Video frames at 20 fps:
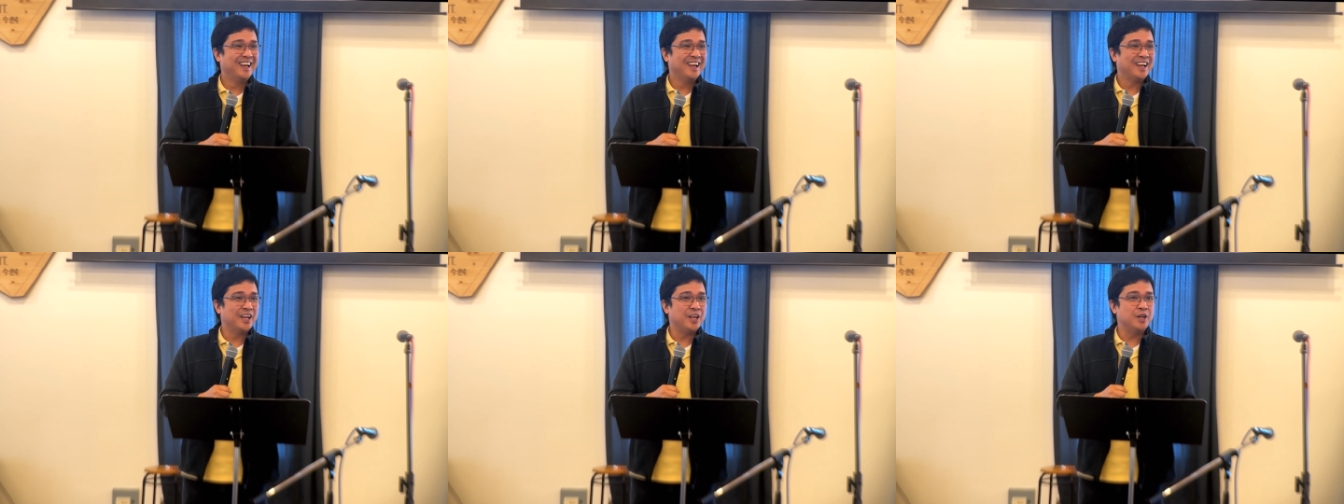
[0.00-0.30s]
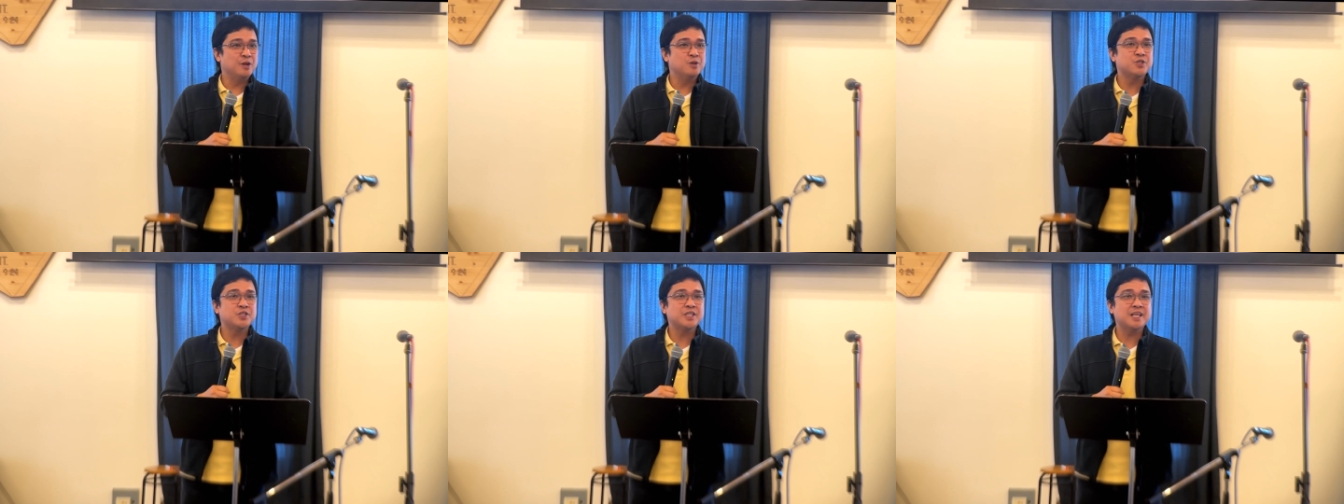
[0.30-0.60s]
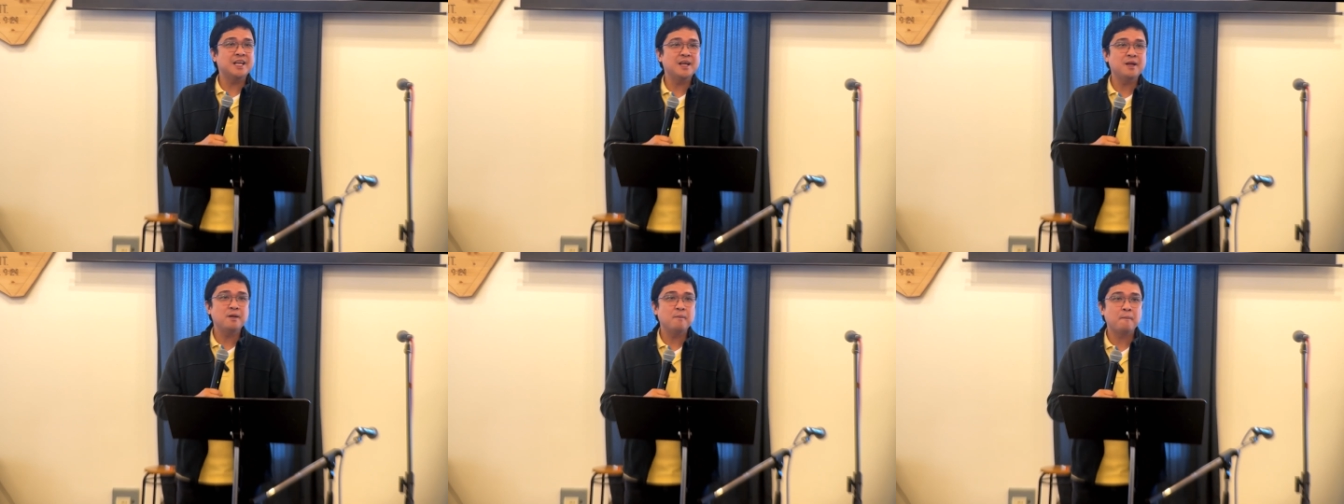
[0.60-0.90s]
You
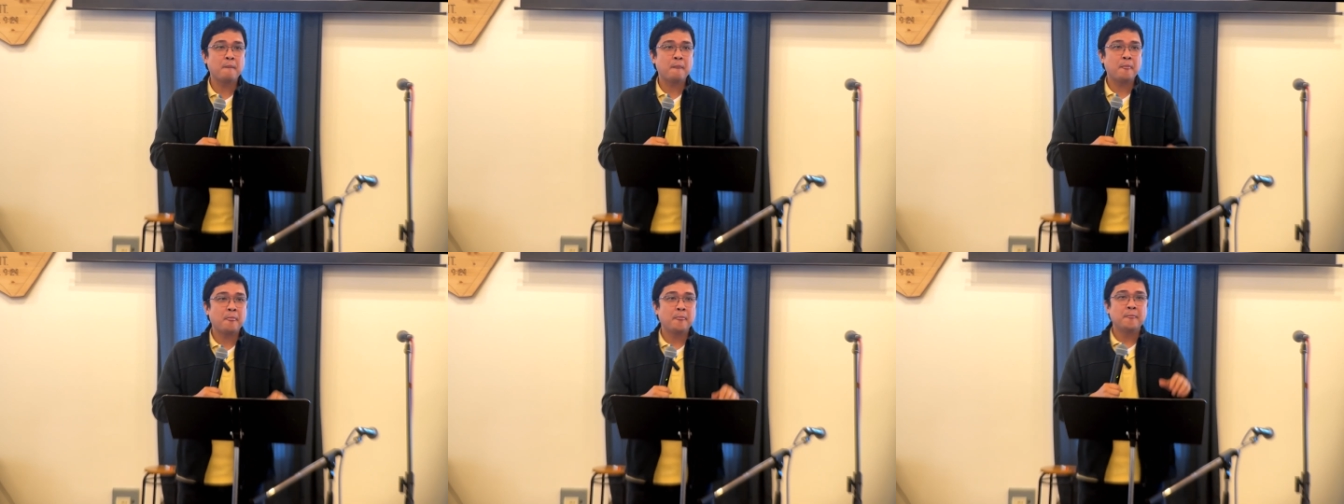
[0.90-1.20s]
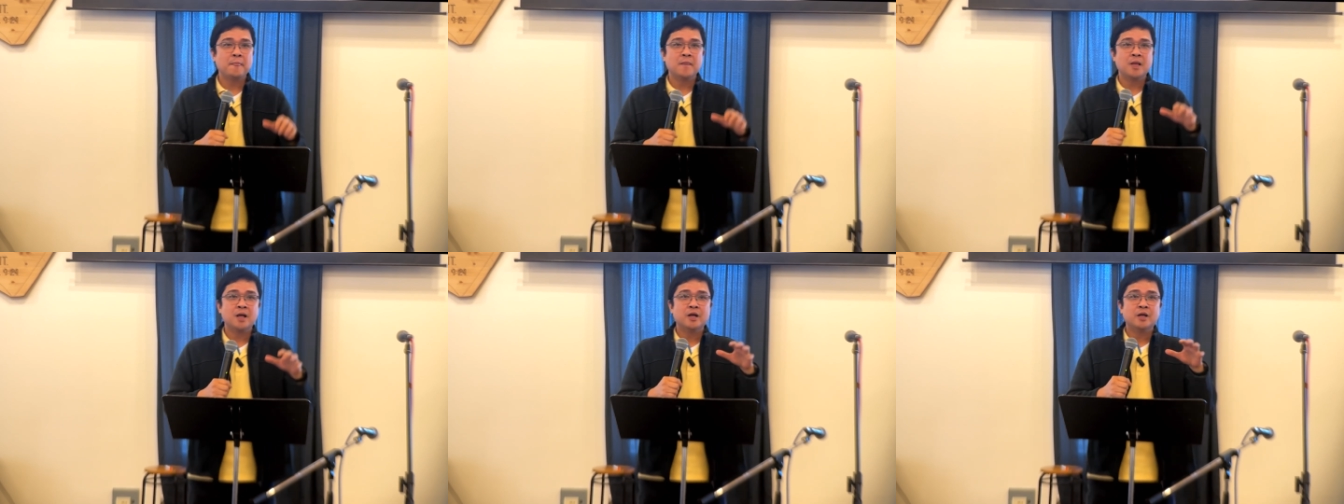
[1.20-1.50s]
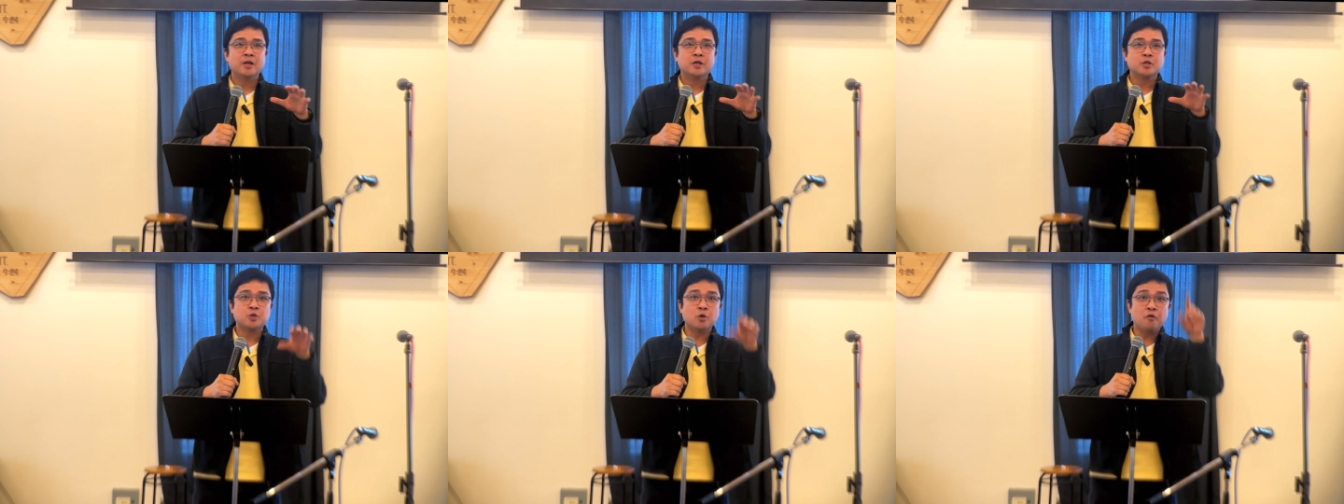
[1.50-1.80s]
see?
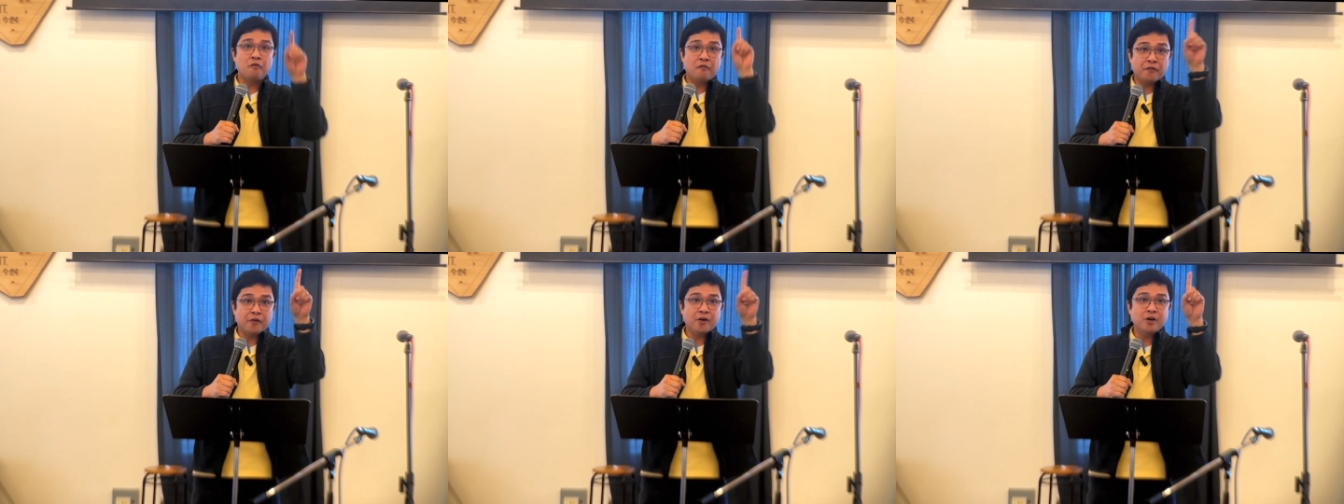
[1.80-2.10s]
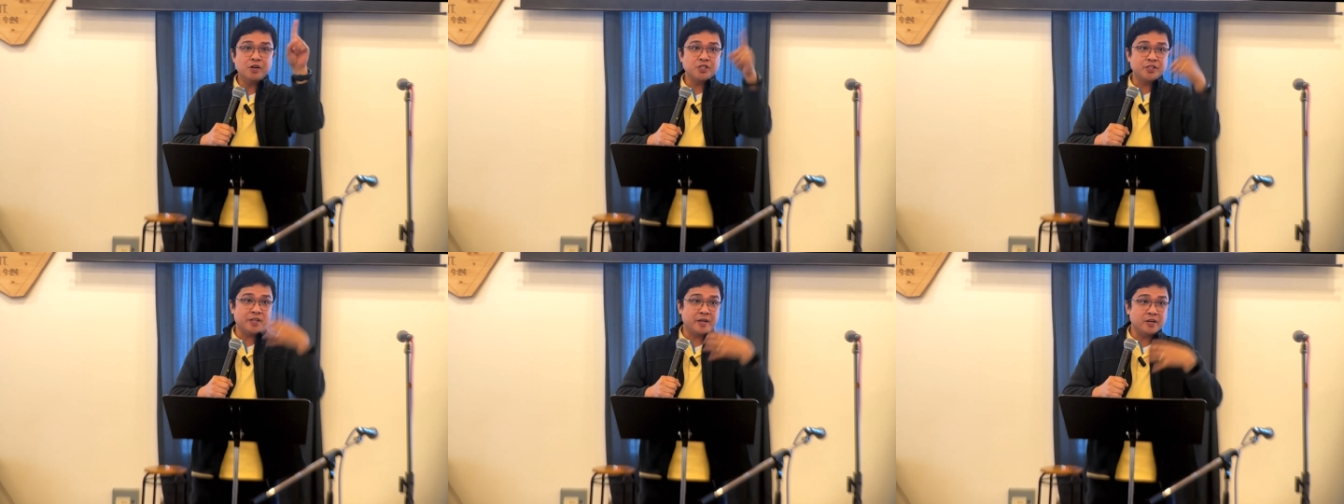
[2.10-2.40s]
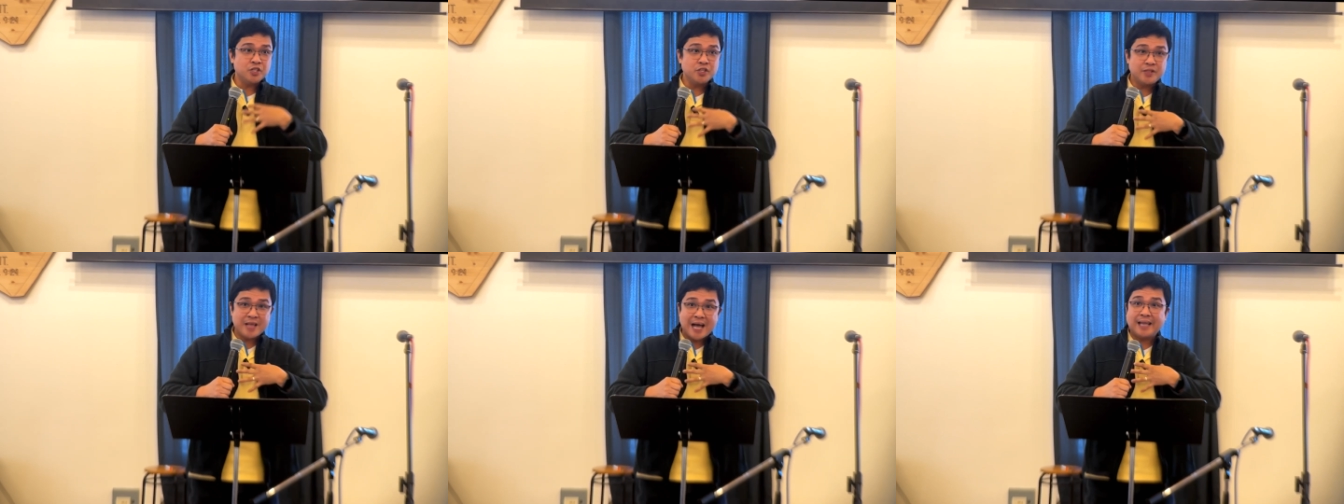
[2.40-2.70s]
So, first,
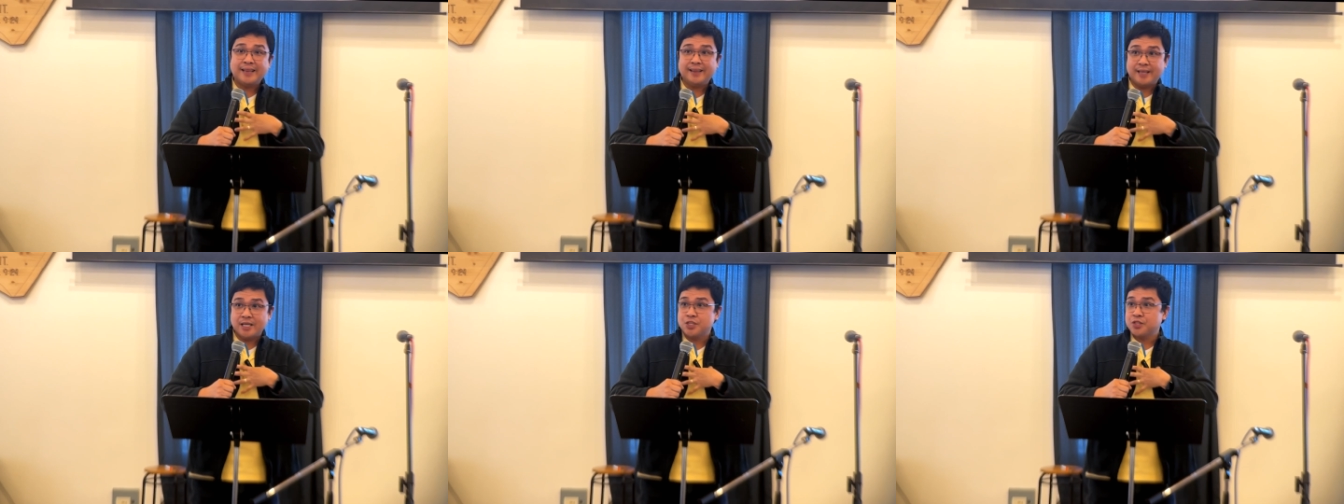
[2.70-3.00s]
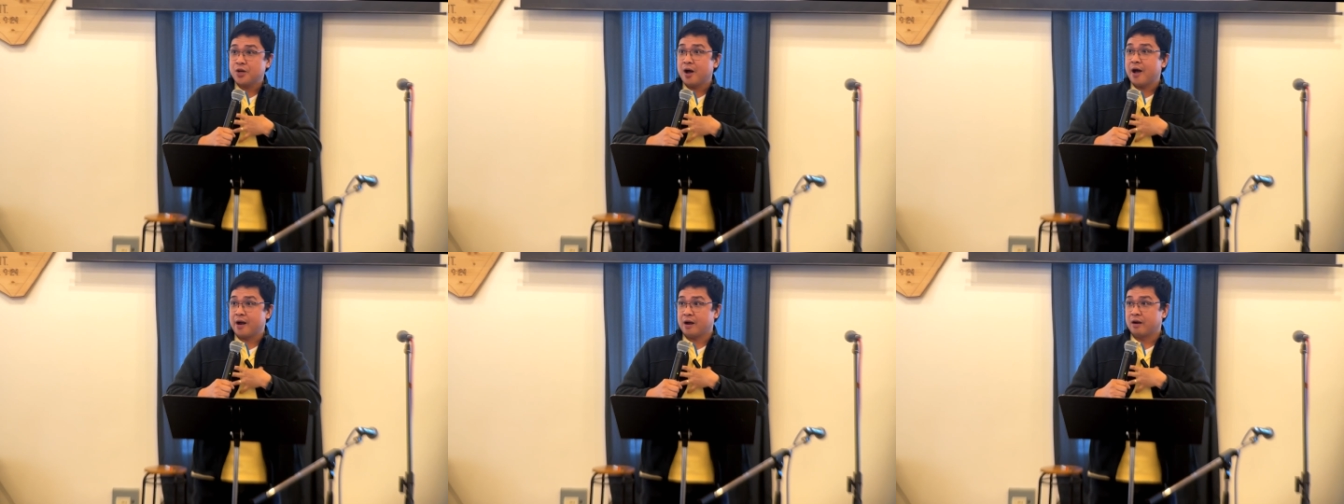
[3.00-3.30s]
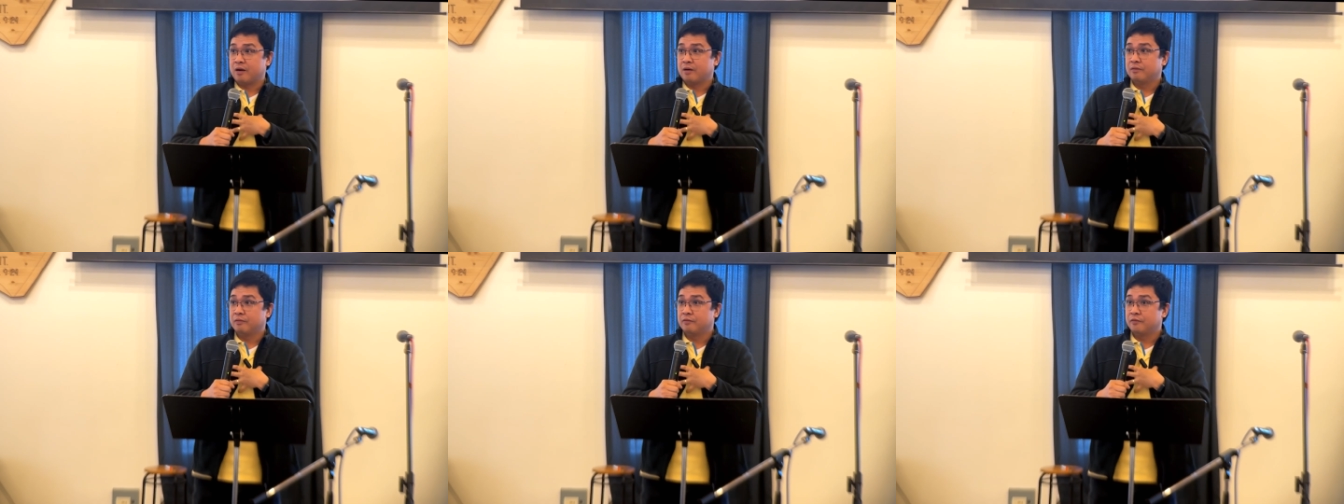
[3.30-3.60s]
there's that desire.